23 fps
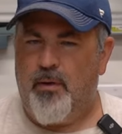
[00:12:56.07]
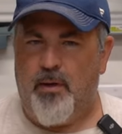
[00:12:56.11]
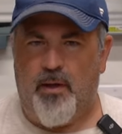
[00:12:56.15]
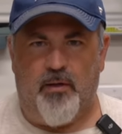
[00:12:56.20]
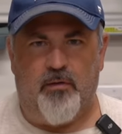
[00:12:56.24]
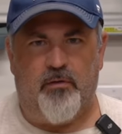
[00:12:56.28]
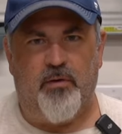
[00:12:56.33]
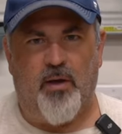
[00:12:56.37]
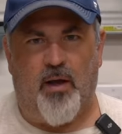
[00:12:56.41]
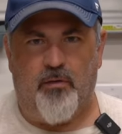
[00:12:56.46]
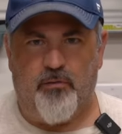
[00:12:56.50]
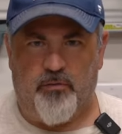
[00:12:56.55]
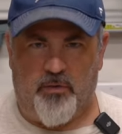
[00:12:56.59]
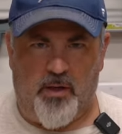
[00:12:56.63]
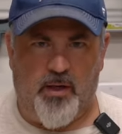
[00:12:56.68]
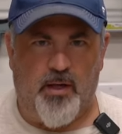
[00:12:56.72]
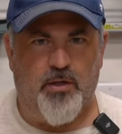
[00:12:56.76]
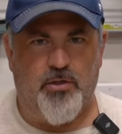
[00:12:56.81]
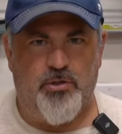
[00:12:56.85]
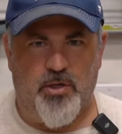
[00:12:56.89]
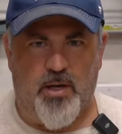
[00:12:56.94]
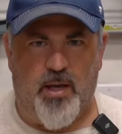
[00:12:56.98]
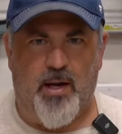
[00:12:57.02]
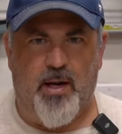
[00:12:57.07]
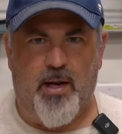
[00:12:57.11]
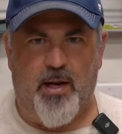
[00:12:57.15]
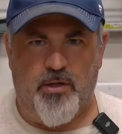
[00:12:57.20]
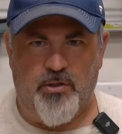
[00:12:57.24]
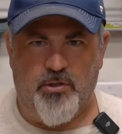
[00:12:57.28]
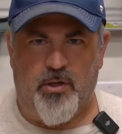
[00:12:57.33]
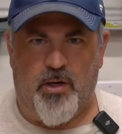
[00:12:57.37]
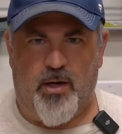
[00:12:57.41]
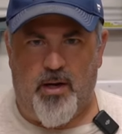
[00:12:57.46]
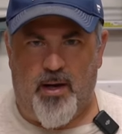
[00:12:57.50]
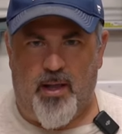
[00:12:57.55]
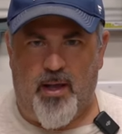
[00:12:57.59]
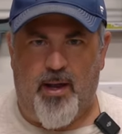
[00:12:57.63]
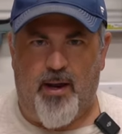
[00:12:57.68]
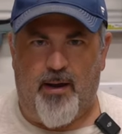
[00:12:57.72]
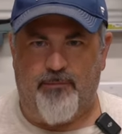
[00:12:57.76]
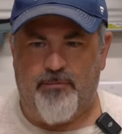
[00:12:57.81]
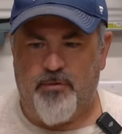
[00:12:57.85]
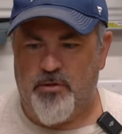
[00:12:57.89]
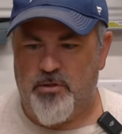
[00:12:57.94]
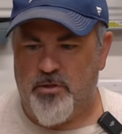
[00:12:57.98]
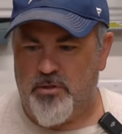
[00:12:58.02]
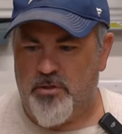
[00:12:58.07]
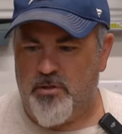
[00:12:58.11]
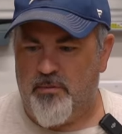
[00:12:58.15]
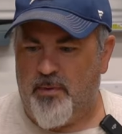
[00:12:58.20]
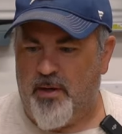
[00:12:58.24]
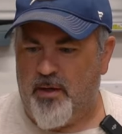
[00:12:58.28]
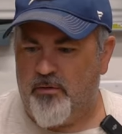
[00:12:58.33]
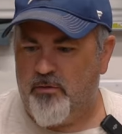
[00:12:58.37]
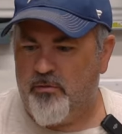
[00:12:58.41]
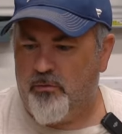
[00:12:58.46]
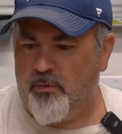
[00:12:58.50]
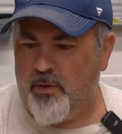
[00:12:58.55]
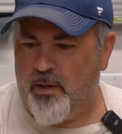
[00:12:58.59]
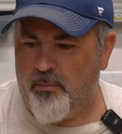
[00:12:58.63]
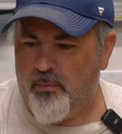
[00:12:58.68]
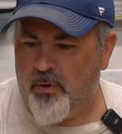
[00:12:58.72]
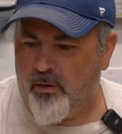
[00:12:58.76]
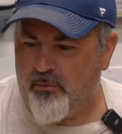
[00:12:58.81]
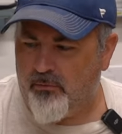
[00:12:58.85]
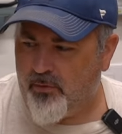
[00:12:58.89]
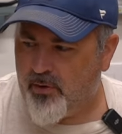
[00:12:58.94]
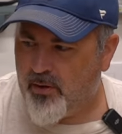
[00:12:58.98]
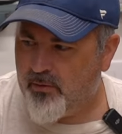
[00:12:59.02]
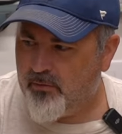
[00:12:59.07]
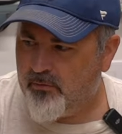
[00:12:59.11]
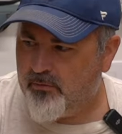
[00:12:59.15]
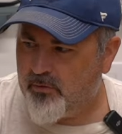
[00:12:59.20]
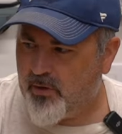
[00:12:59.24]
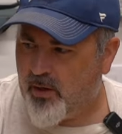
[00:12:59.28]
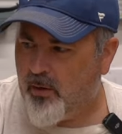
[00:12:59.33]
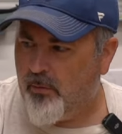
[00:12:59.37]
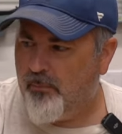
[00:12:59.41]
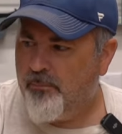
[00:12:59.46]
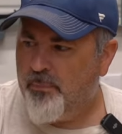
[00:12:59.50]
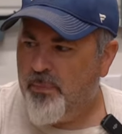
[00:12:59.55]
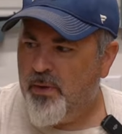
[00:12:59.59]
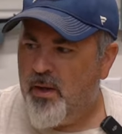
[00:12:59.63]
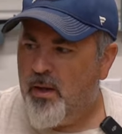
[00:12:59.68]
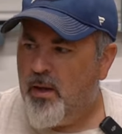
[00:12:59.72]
it sounds like a jet engine, and I have to just about scream over it. So